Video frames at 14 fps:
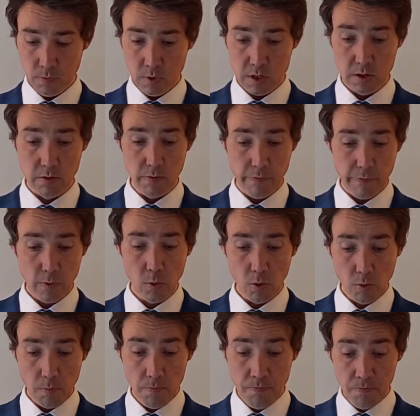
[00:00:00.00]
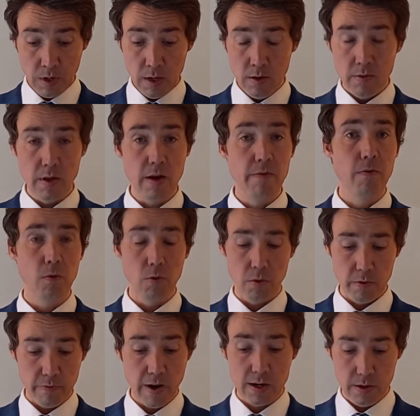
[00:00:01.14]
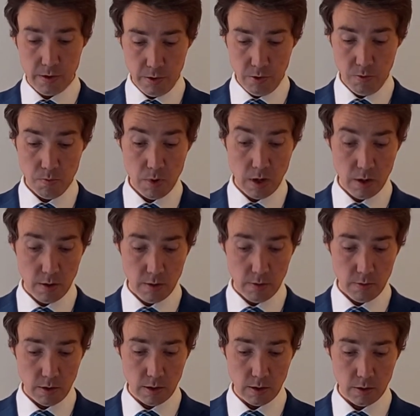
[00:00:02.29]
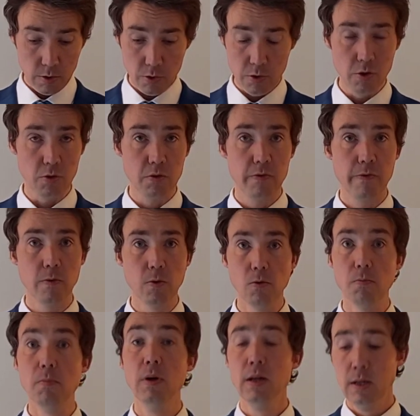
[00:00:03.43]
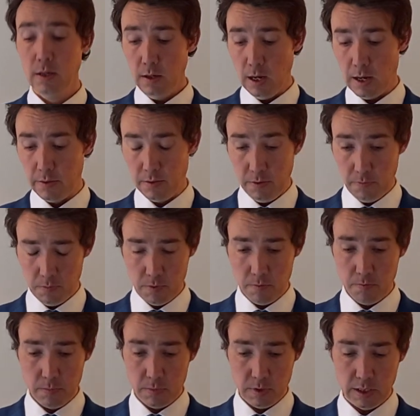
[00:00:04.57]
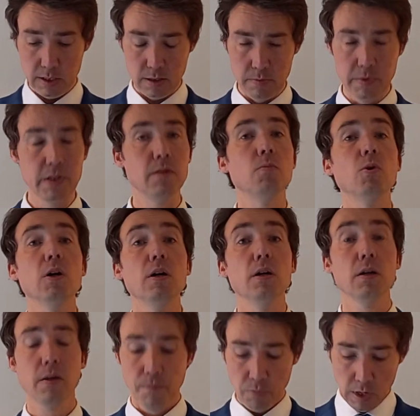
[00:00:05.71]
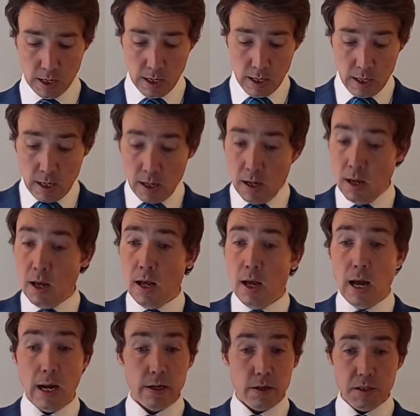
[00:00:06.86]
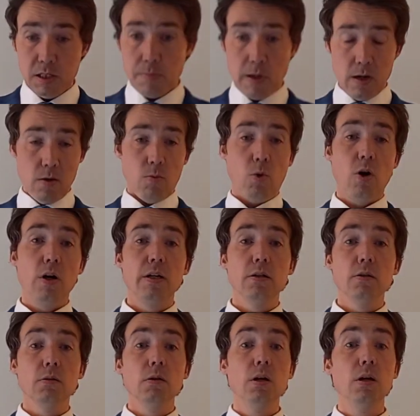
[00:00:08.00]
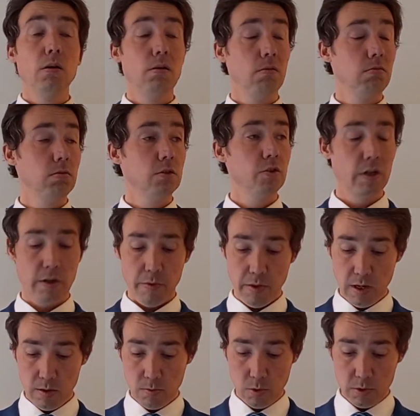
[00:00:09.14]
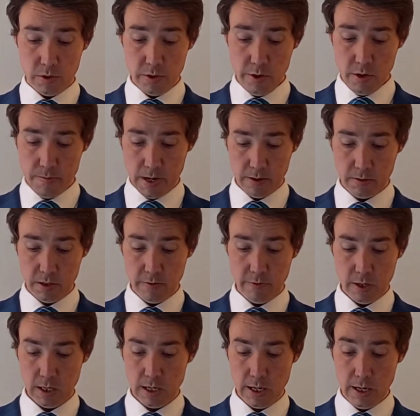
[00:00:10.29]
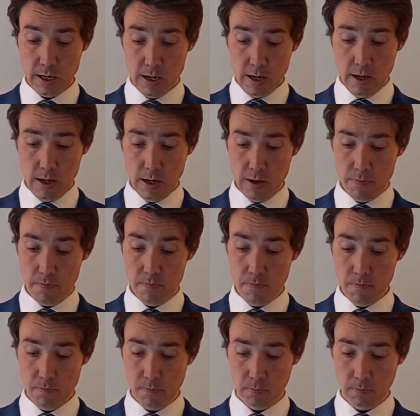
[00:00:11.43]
didn't form, therefore the vacuum could not form, and the system didn't work. And I spent a while trying to think what to do about it, really, and